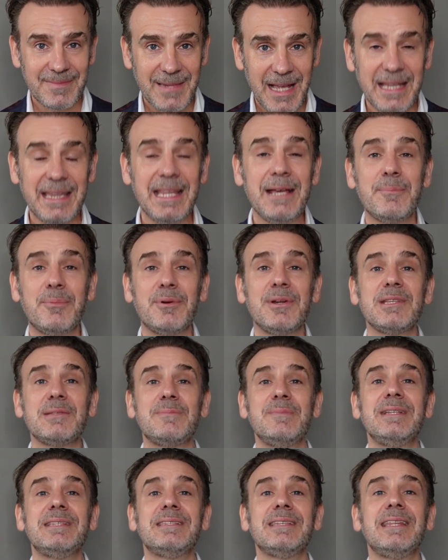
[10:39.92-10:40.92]
And that
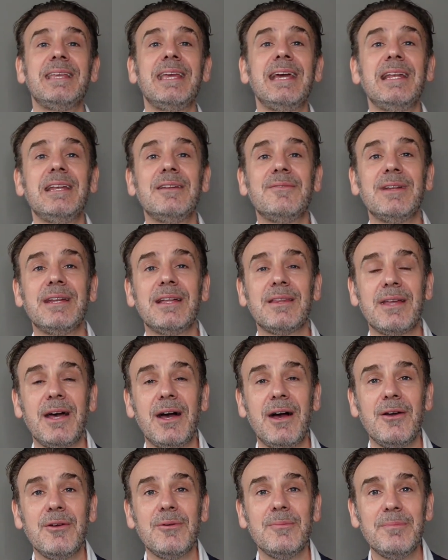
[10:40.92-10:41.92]
brings me to the end of another
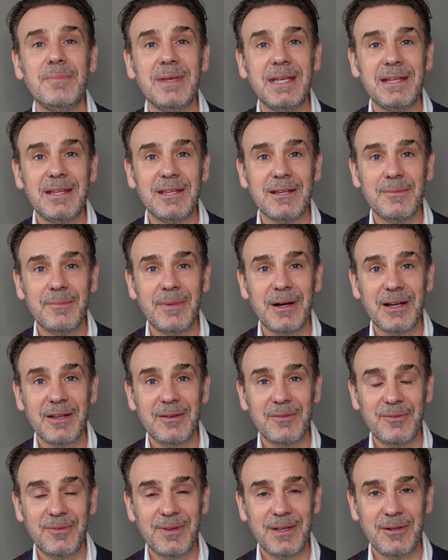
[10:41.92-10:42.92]
home media
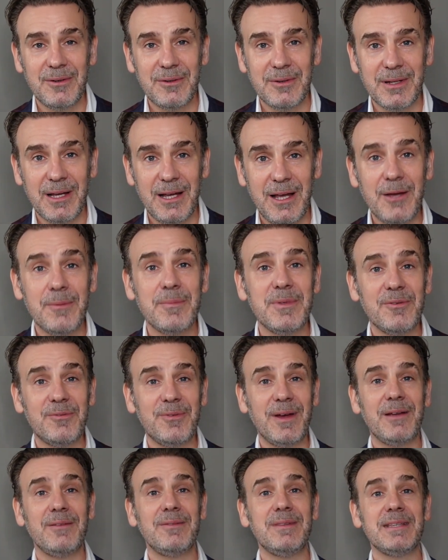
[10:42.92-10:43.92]
minefield. I hope you
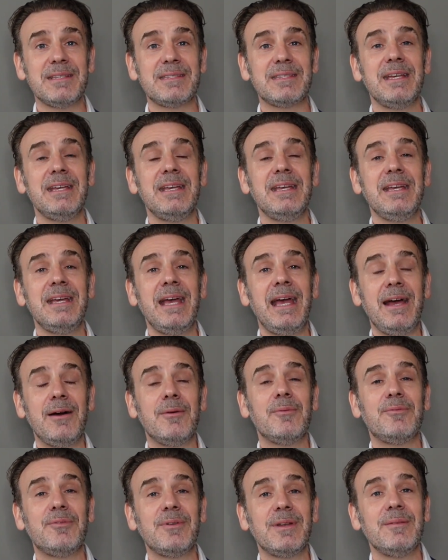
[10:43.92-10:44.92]
found this
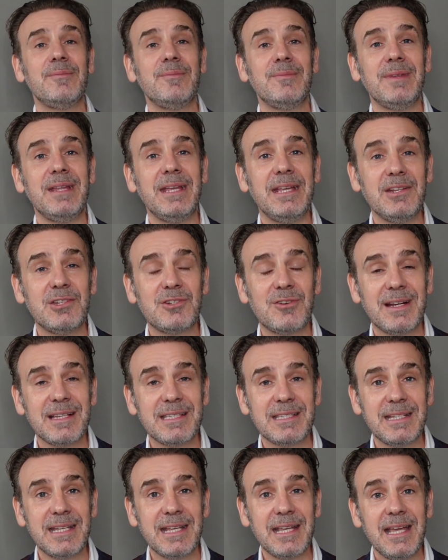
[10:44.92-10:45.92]
helpful and
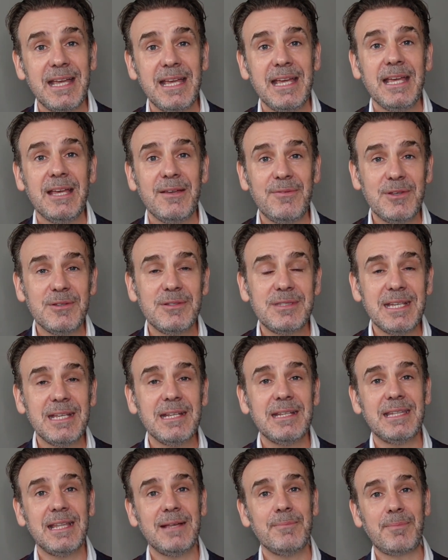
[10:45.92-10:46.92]
interesting. If you
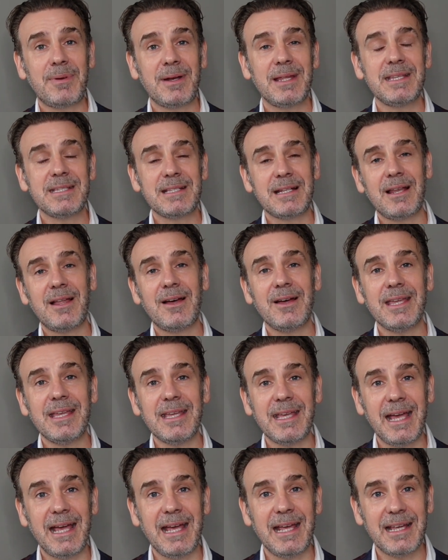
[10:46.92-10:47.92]
did, then please
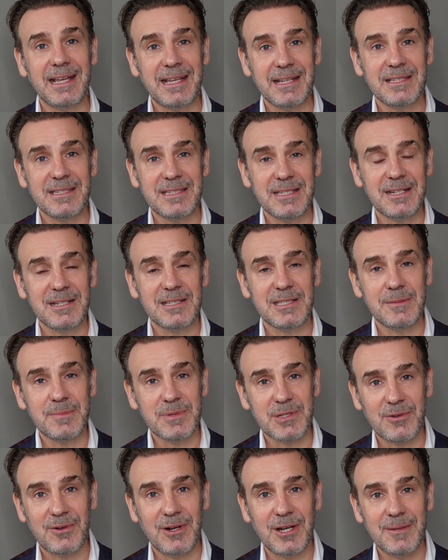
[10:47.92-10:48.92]
like and consider
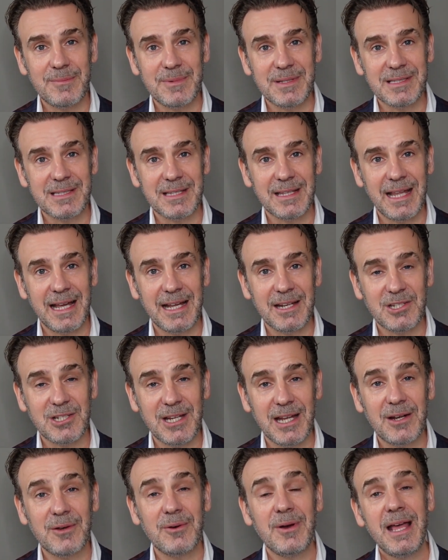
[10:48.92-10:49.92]
subscribing to that
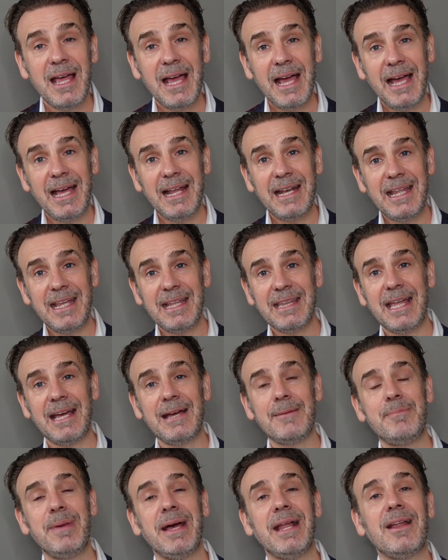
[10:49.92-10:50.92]
channel and hit
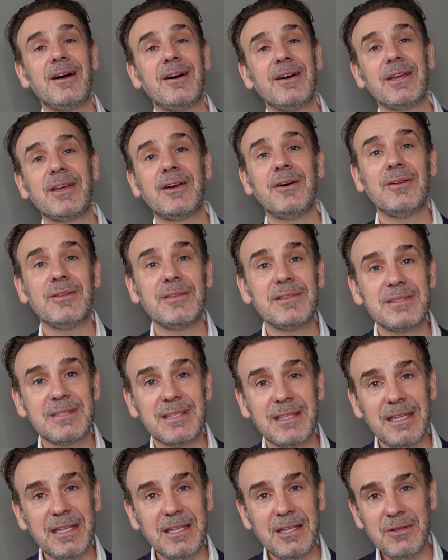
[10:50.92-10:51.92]
that bell icon
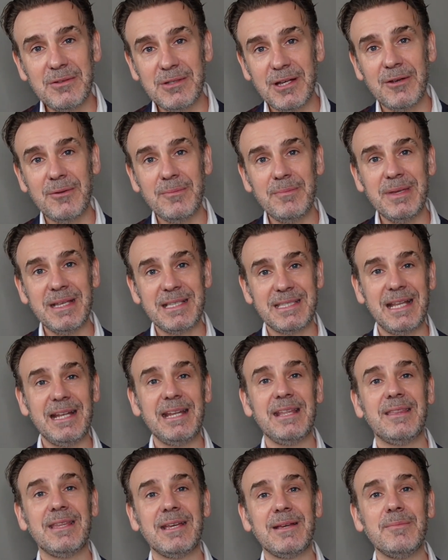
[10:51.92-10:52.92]
so that you don't miss
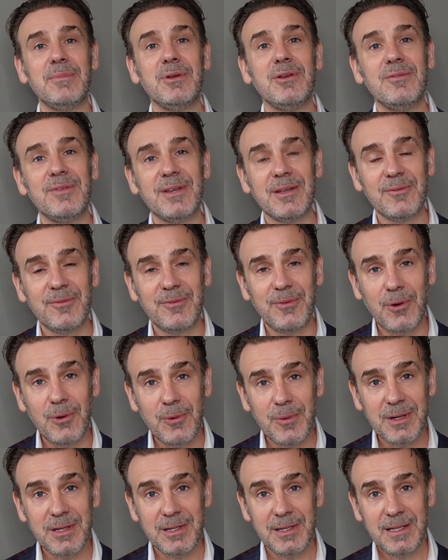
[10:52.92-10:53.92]
anything moving
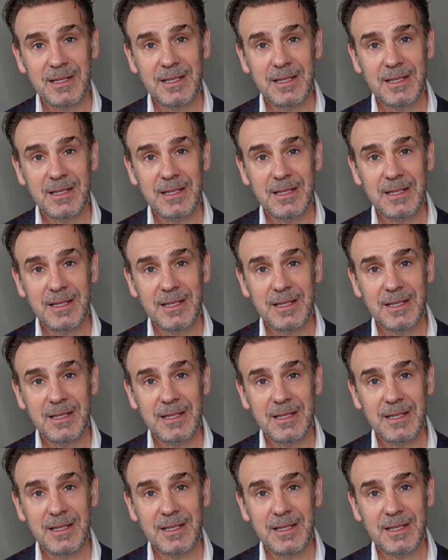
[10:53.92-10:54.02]
forward.